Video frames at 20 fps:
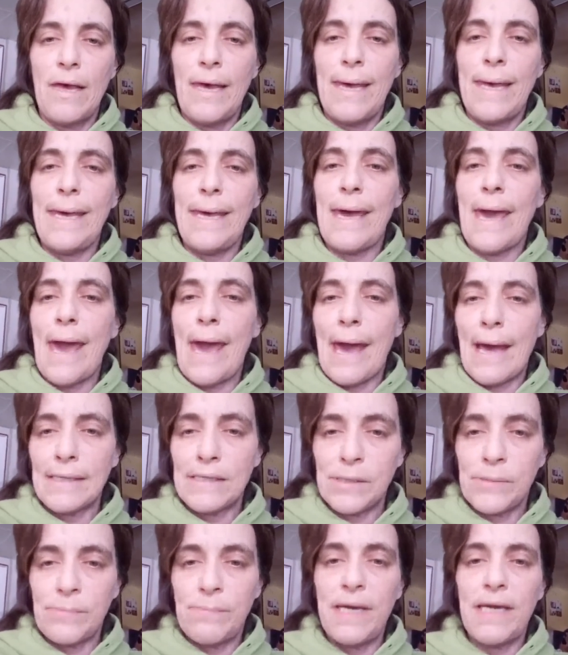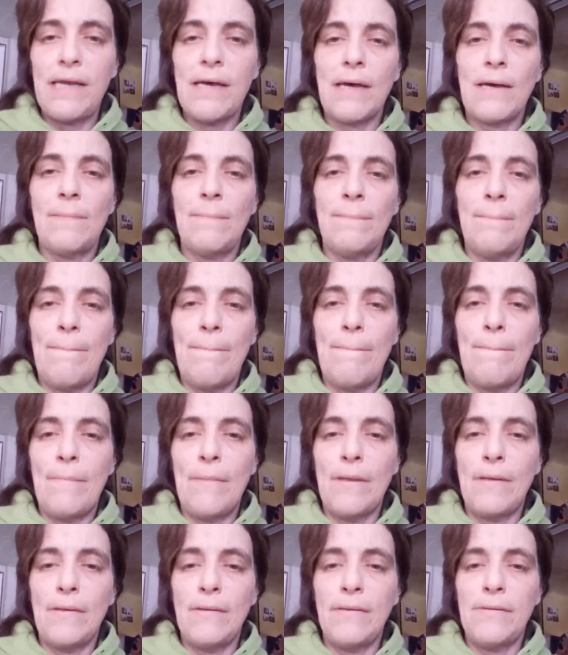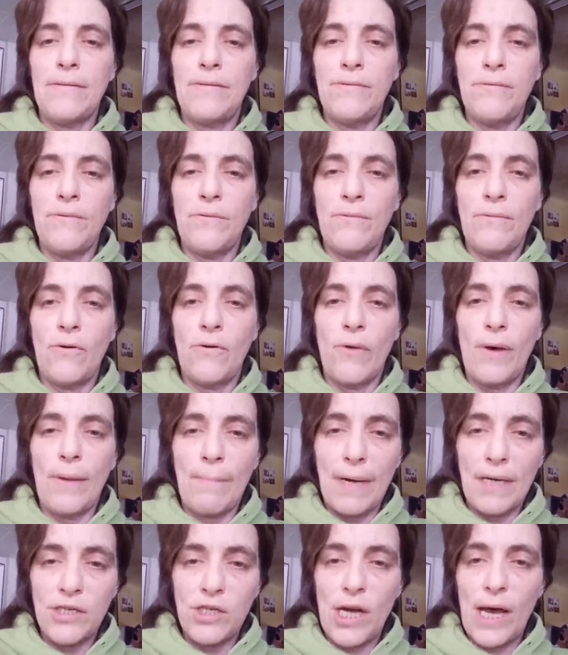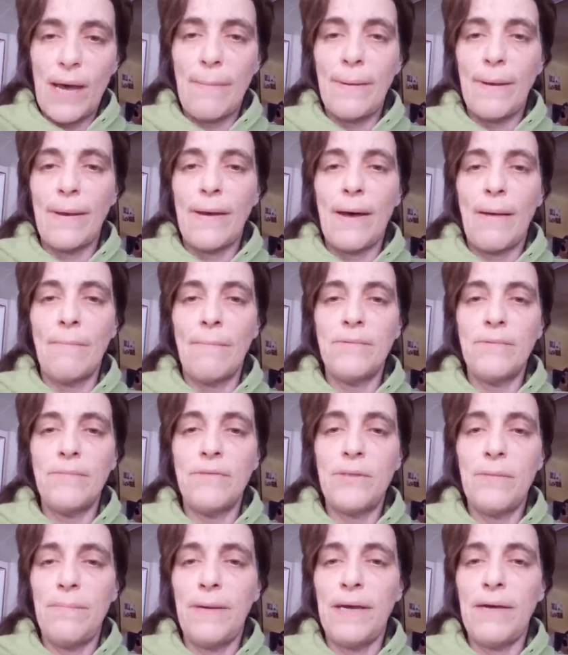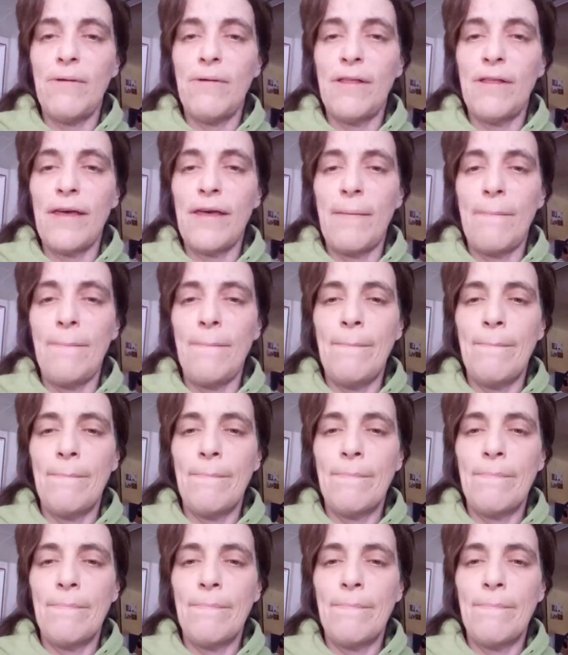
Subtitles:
He asked me to quit my job and come to be with him.